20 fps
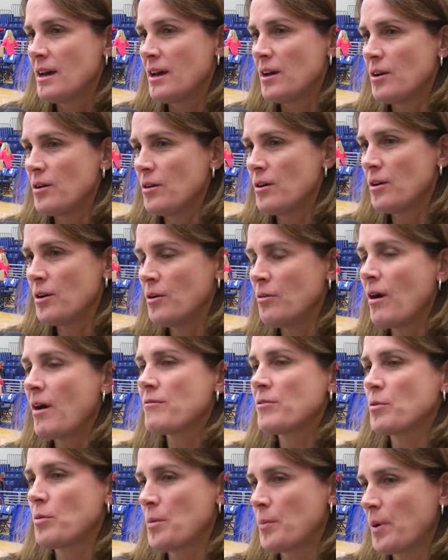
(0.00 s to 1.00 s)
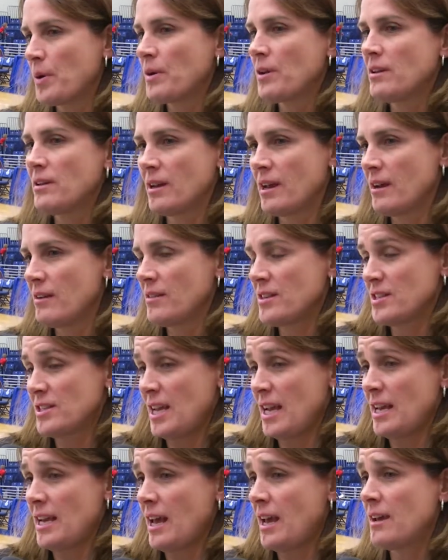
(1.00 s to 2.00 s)
uh, whoever we put in there, the
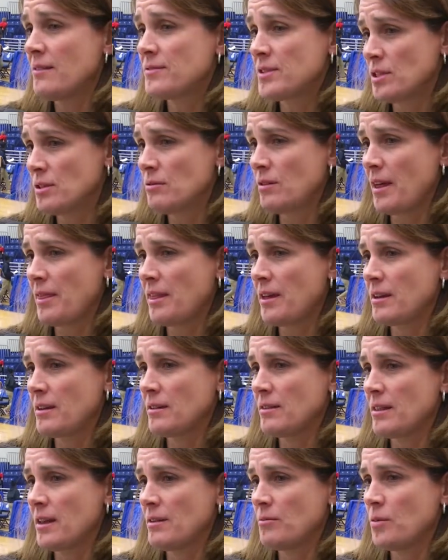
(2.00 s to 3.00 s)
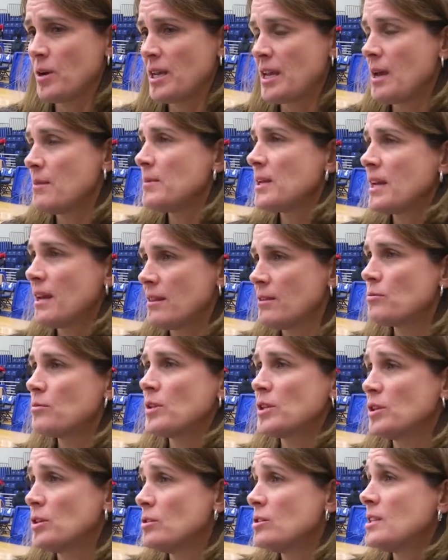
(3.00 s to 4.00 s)
second half too, I think that we came together
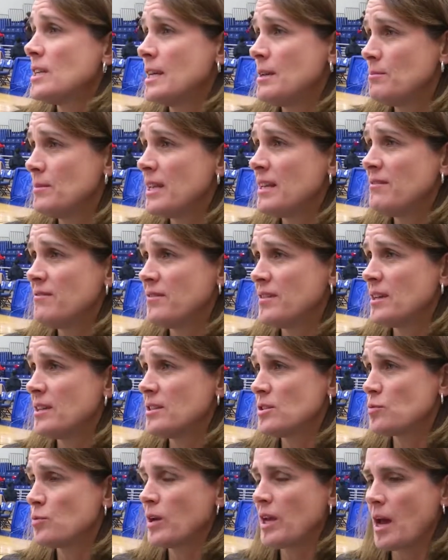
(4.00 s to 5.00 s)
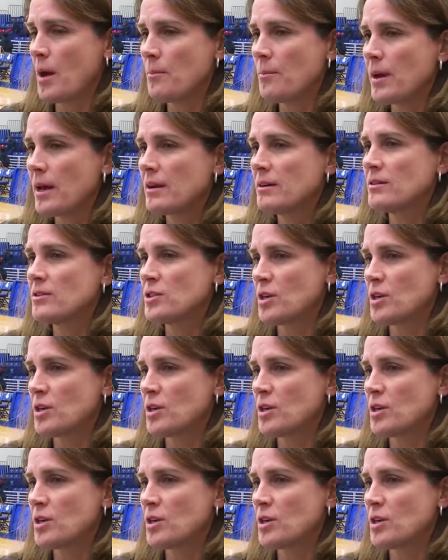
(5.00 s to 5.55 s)
with good team defense. We got better